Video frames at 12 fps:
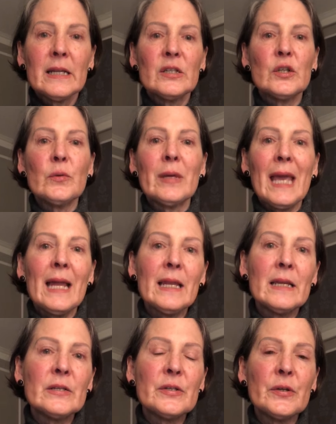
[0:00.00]
to get
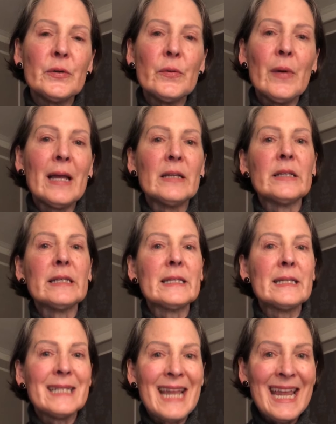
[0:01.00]
into and to
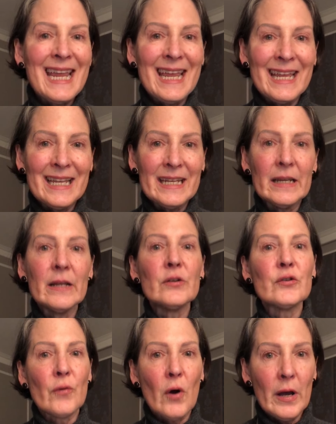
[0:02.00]
stay in
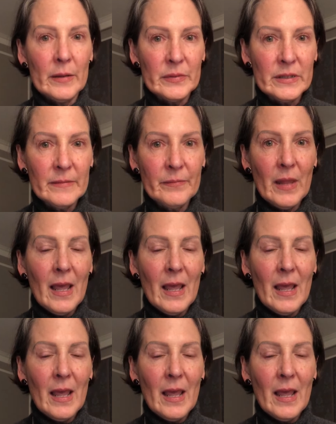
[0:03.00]
tribes.